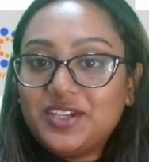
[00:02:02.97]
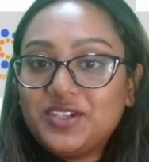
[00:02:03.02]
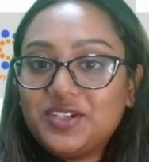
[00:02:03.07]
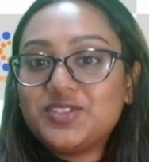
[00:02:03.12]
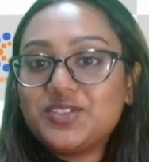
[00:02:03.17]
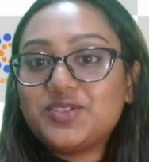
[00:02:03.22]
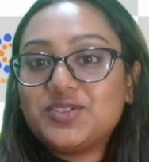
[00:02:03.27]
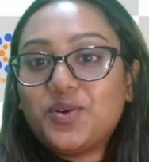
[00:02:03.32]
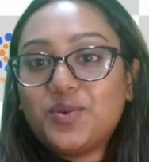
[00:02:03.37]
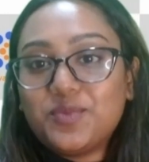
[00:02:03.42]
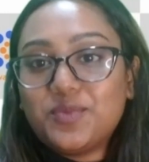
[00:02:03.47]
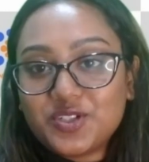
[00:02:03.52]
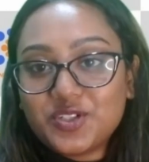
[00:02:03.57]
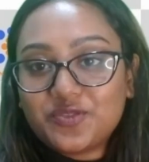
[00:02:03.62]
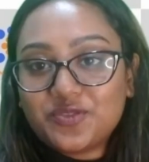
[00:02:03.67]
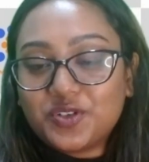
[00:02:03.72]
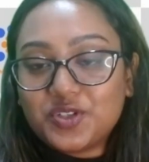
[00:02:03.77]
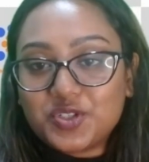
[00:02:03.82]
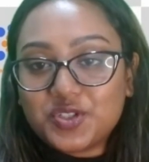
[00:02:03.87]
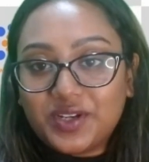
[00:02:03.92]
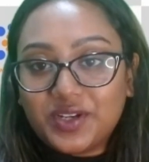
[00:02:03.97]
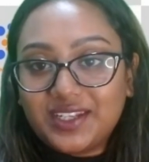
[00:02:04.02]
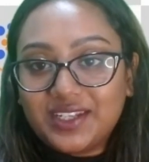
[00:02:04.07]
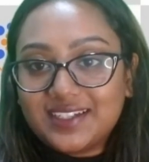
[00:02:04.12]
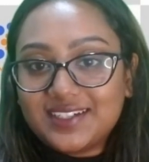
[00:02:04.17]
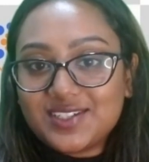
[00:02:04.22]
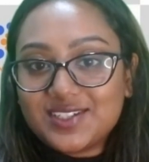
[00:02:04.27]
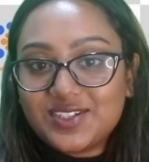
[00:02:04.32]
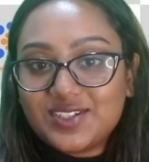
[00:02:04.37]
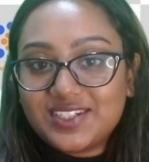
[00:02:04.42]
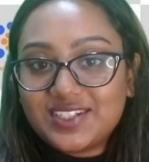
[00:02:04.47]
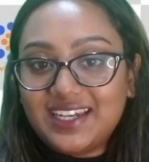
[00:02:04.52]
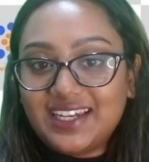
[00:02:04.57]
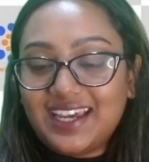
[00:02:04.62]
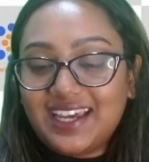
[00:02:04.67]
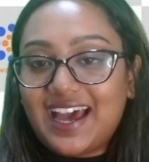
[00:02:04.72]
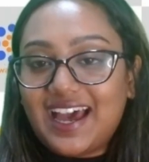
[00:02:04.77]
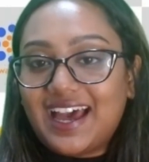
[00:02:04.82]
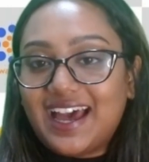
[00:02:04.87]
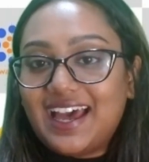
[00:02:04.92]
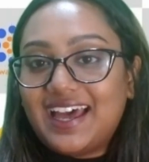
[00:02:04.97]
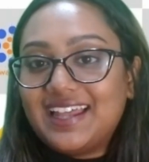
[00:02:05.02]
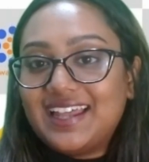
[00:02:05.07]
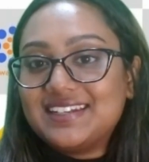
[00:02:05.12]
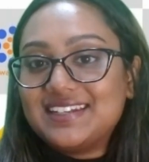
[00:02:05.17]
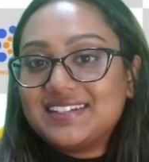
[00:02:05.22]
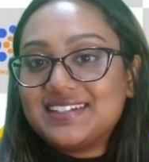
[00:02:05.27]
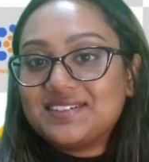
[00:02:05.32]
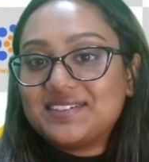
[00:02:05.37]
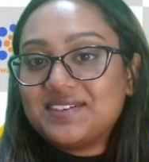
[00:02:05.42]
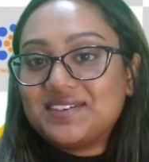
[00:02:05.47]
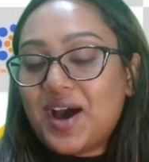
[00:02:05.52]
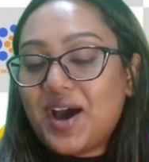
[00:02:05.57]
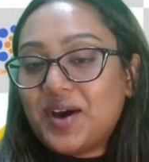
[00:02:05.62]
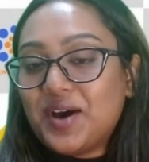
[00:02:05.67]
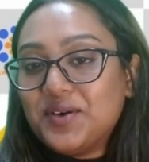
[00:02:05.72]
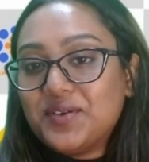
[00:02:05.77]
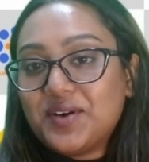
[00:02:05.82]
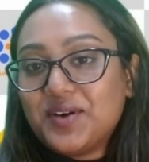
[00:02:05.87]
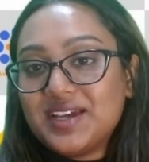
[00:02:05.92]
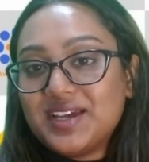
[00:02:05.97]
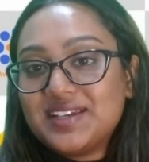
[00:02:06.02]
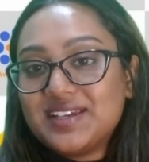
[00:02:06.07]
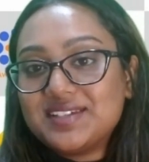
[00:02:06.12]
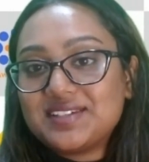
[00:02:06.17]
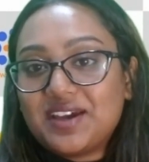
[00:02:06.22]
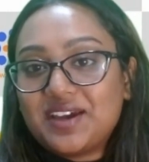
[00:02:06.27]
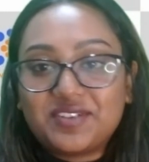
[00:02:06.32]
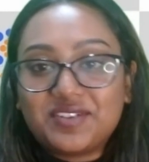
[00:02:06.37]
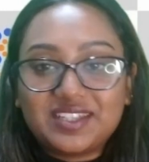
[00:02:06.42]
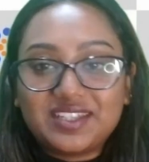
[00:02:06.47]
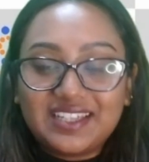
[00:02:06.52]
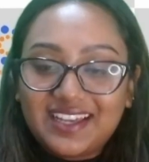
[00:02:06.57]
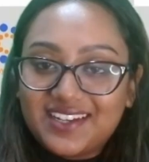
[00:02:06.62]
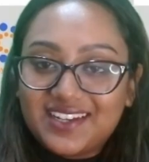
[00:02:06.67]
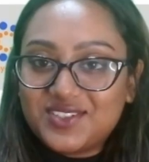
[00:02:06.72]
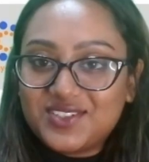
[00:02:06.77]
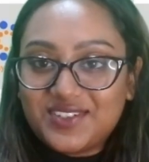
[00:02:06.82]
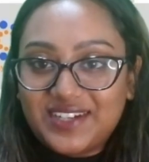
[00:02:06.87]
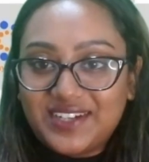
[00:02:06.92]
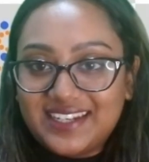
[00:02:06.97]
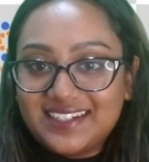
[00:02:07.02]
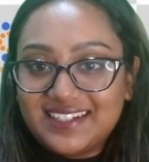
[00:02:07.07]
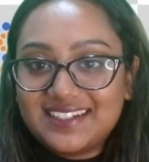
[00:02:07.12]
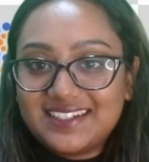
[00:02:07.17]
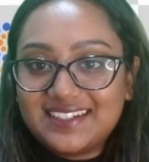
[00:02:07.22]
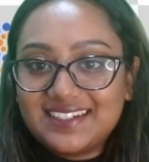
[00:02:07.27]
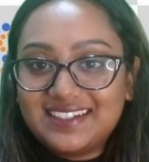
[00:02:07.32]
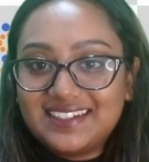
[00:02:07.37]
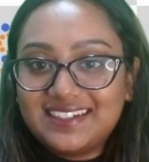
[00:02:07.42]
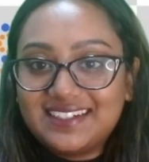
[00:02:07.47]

Thank you so much for joining us today. And how is everything at your end?